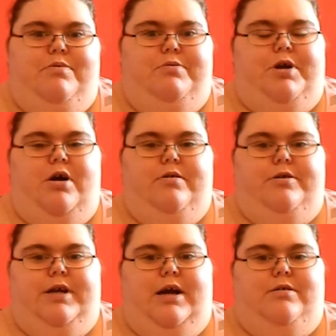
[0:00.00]
we got our
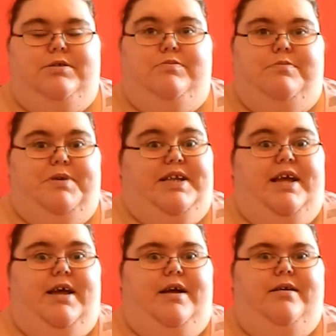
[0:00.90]
own house and we've been
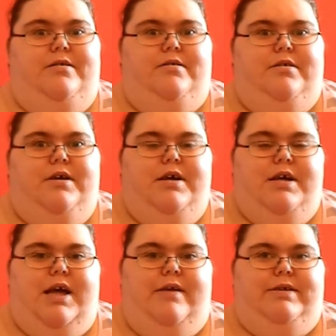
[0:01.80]
here
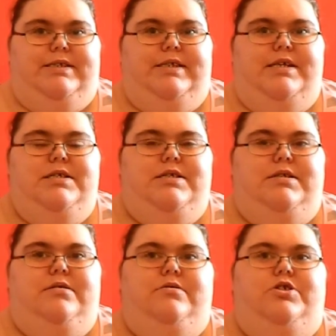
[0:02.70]
ever
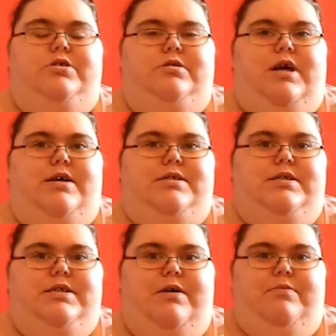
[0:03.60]
since.
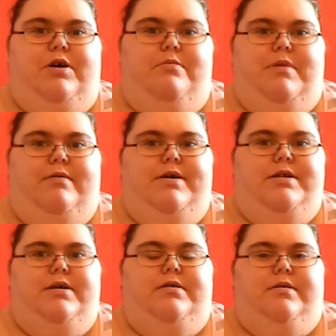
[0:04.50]
2010 we got married.